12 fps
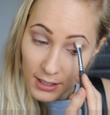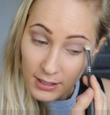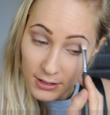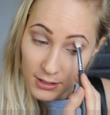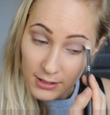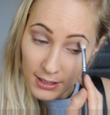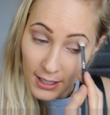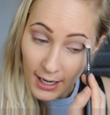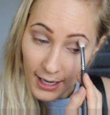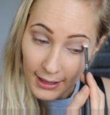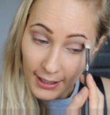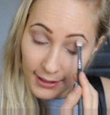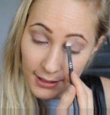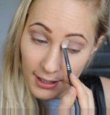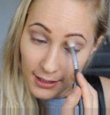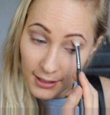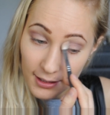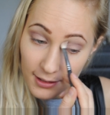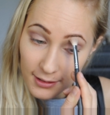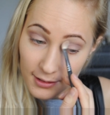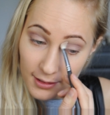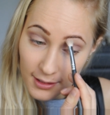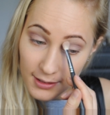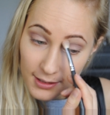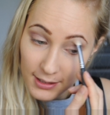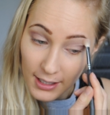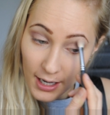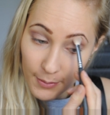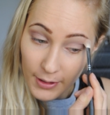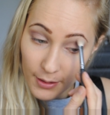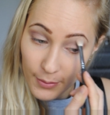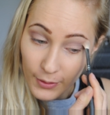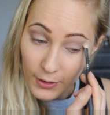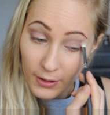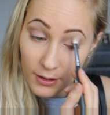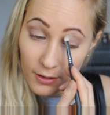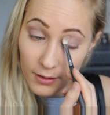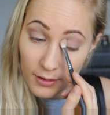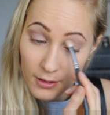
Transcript: into the highlight colour under the eyebrow bone.